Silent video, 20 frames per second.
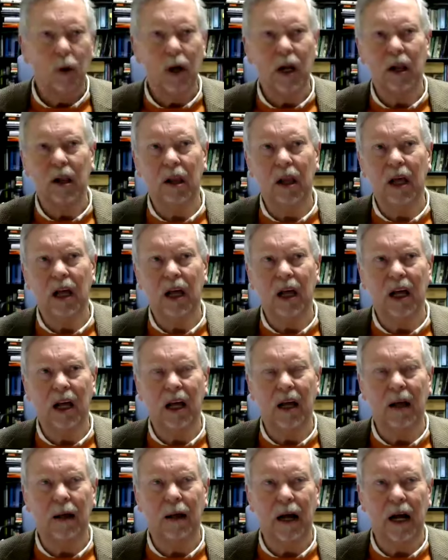Well,
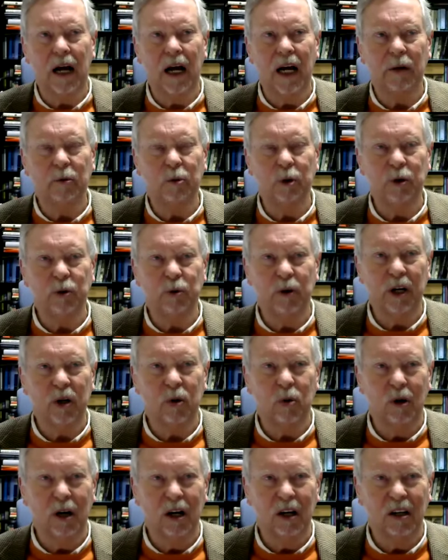I would
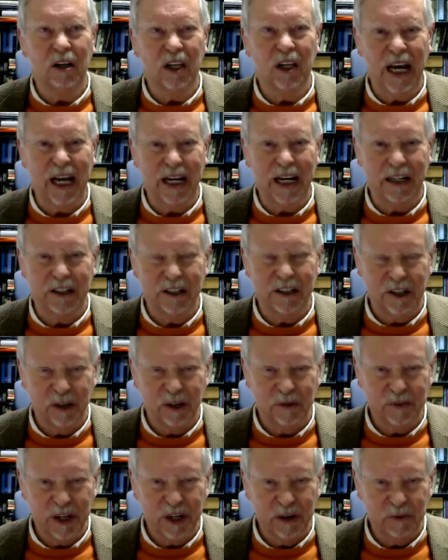require Latin
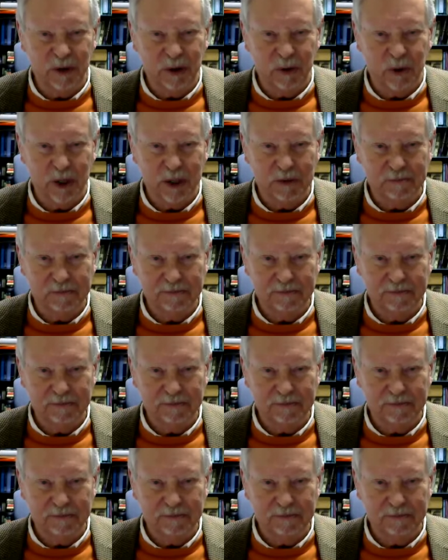of everyone.